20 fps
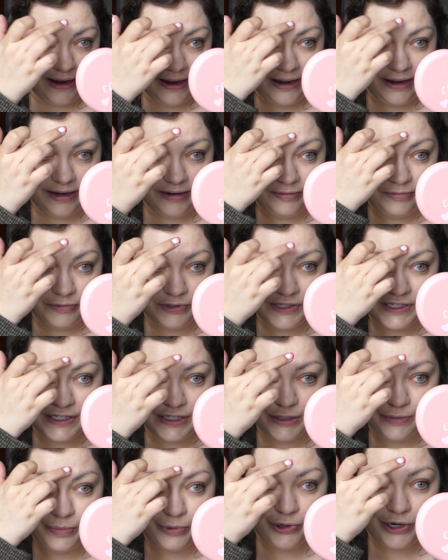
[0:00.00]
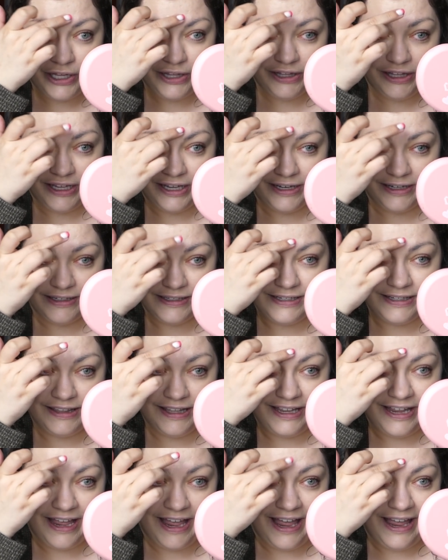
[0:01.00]
it was spoiling to
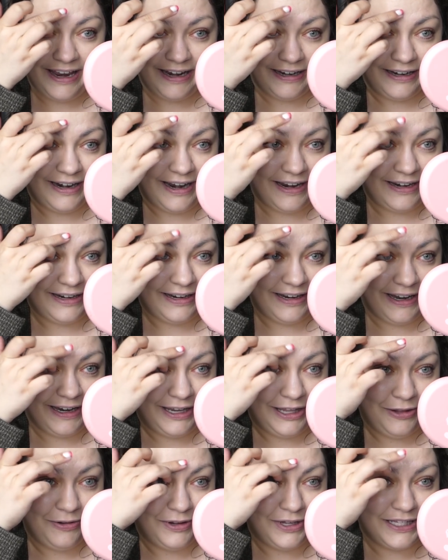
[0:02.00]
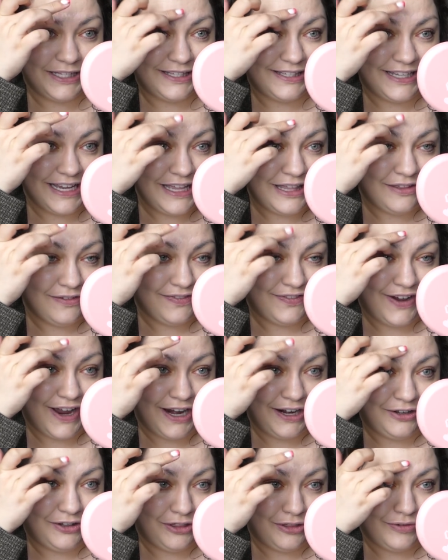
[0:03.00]
the end and like you can see the
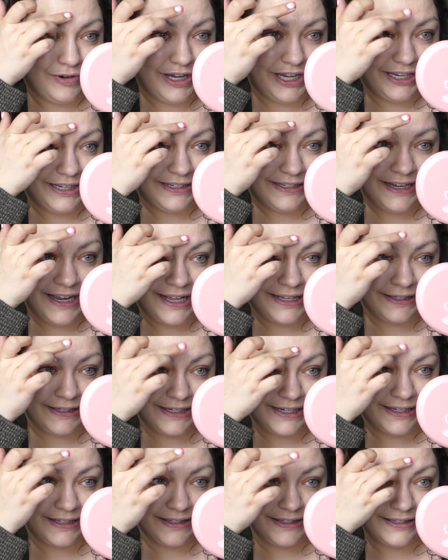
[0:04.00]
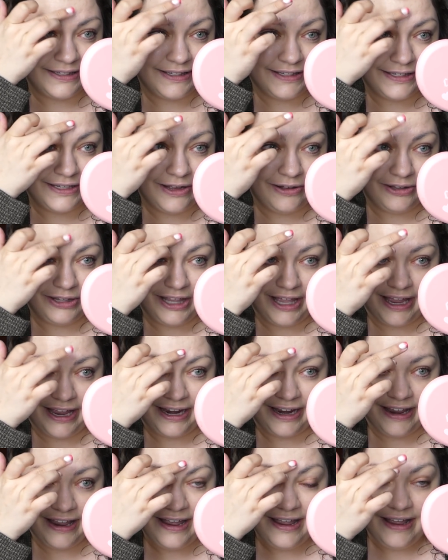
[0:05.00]
final three contestants so
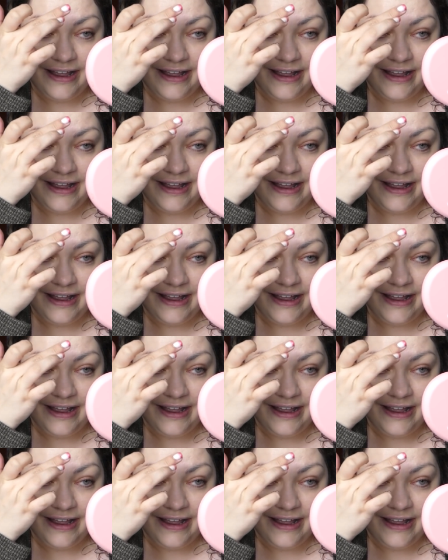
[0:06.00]
like